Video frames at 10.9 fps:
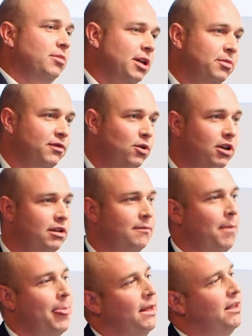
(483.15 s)
about before,
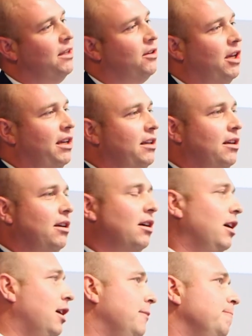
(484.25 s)
okay?
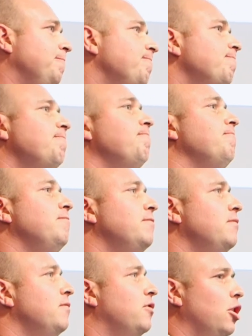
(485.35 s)

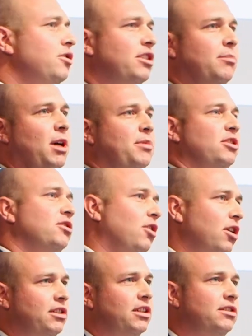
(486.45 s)
For those that might be
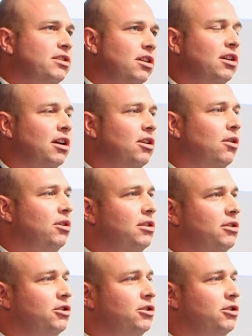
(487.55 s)
starting to consider kind of going on this